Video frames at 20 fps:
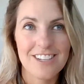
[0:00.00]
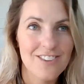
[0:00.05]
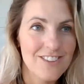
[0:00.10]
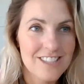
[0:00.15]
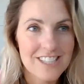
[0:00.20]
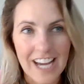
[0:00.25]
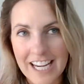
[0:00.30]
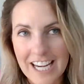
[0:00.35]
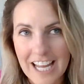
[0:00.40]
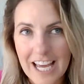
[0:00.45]

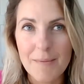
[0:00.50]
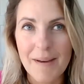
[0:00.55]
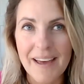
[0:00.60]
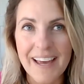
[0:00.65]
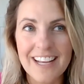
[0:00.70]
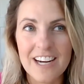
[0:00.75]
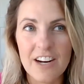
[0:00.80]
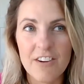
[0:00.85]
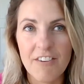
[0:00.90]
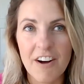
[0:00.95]

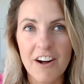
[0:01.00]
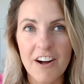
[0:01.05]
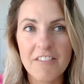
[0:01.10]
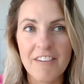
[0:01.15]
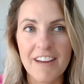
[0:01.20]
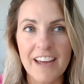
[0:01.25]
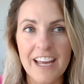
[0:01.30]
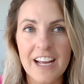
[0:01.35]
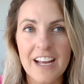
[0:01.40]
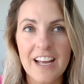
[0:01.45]
dynamic and
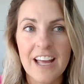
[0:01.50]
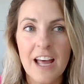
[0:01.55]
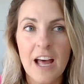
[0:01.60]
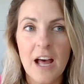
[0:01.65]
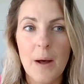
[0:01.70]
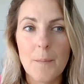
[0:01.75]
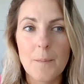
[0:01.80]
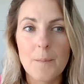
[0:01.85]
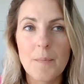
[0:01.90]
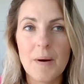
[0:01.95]
evolving,
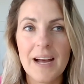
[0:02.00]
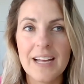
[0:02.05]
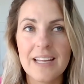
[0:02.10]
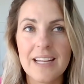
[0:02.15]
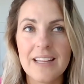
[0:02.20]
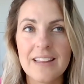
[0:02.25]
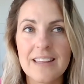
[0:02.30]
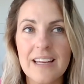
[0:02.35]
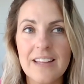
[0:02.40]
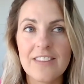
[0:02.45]
but
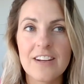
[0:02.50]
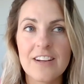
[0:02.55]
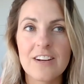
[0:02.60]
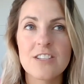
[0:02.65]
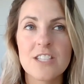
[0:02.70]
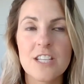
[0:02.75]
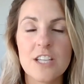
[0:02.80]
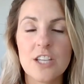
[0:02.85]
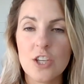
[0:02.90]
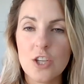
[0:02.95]
that
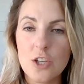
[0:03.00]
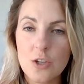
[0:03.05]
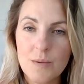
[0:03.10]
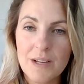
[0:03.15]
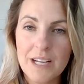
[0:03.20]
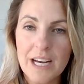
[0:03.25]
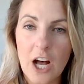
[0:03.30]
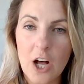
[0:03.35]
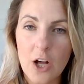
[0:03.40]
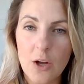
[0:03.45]
there's a
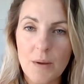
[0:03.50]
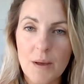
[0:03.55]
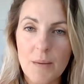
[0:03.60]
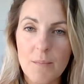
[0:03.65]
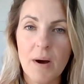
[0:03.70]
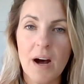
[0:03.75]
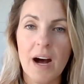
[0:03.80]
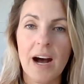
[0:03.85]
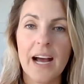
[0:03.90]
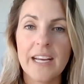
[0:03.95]
human
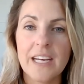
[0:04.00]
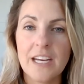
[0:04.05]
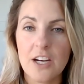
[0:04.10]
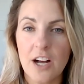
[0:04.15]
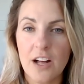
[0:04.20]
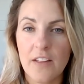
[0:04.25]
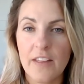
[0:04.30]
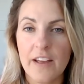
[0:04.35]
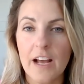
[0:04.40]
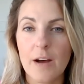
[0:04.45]
element behind it
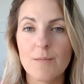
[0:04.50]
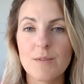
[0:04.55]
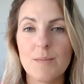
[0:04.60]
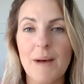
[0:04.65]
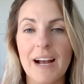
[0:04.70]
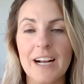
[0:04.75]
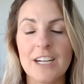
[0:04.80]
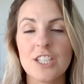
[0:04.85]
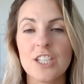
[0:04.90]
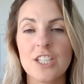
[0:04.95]
all that comes
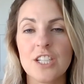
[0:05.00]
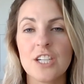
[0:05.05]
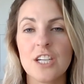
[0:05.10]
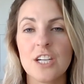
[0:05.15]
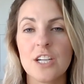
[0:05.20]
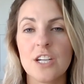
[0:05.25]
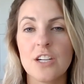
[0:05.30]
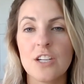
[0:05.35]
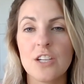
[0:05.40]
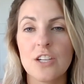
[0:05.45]
back to
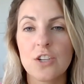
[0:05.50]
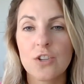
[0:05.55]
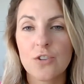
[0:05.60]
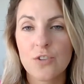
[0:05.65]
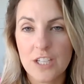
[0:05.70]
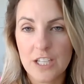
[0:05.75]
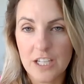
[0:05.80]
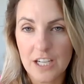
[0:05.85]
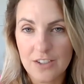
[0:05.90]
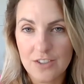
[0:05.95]
your
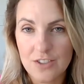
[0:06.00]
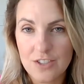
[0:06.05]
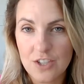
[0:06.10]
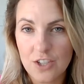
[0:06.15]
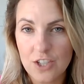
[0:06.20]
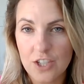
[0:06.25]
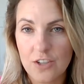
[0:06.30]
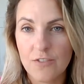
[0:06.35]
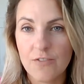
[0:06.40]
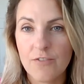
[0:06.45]
credos
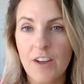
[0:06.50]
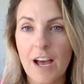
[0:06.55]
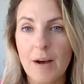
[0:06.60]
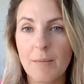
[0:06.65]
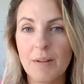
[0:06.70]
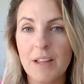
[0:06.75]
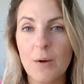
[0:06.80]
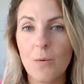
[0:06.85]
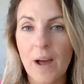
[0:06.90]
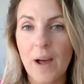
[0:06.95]
or your
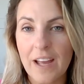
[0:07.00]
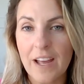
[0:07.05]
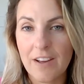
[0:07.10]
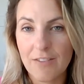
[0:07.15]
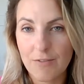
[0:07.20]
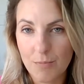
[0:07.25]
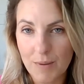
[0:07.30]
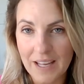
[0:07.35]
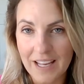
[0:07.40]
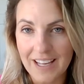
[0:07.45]
family way of
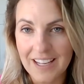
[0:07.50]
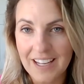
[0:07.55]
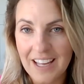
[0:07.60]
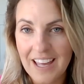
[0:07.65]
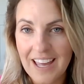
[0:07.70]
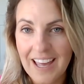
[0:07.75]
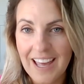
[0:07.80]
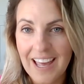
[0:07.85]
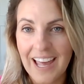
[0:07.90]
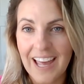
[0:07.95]
being.
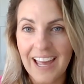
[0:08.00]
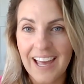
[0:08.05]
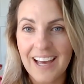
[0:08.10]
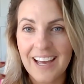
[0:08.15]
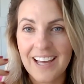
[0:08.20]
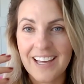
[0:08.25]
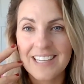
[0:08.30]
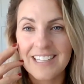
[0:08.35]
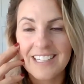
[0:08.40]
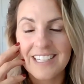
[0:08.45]

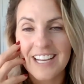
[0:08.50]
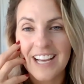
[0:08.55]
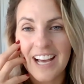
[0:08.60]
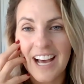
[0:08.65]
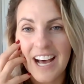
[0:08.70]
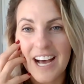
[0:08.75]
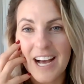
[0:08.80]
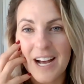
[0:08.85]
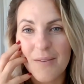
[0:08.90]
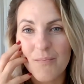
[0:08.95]
And
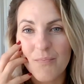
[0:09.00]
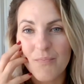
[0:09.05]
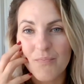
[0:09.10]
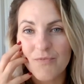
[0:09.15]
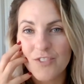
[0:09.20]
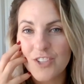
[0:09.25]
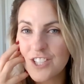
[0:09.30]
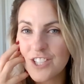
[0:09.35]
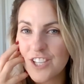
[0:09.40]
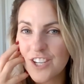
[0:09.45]

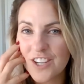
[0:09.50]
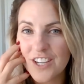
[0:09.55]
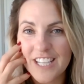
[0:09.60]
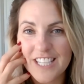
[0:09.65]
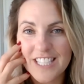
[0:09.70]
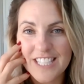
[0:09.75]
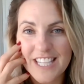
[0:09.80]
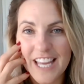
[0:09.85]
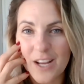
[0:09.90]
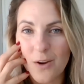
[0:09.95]
just
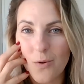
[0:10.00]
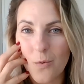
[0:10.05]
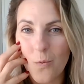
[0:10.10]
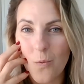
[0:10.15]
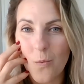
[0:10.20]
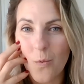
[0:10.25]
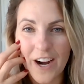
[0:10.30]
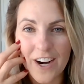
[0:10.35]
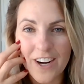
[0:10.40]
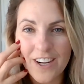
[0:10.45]
curious,
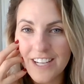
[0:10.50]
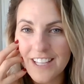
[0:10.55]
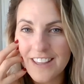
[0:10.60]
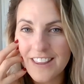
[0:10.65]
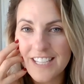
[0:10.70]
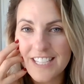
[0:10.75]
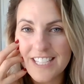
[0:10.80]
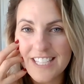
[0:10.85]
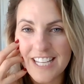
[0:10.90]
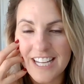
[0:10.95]
where
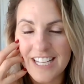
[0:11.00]
did this